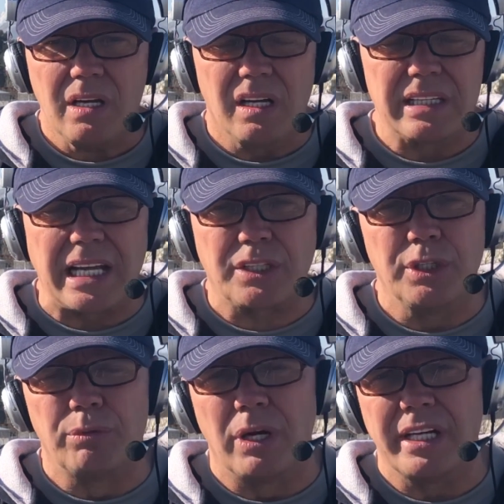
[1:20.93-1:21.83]
That
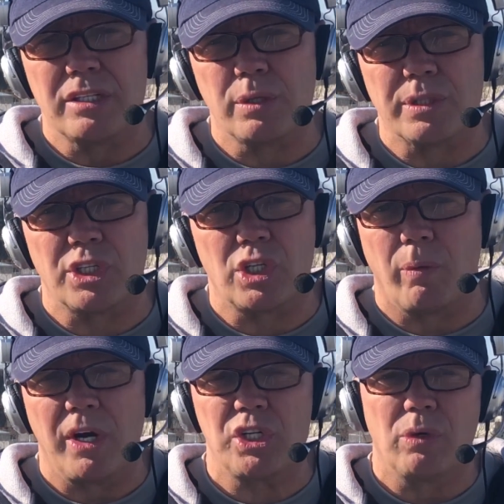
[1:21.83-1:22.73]
could run into a
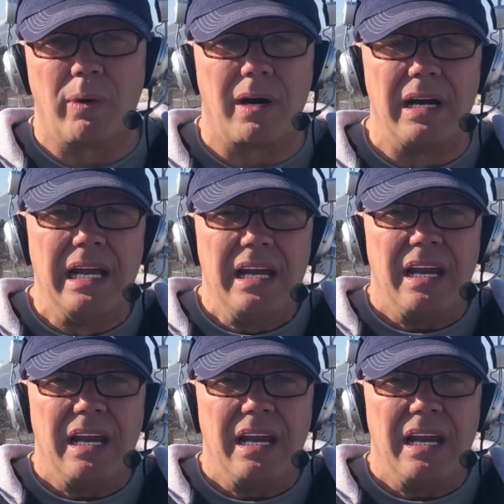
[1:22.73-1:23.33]
situation where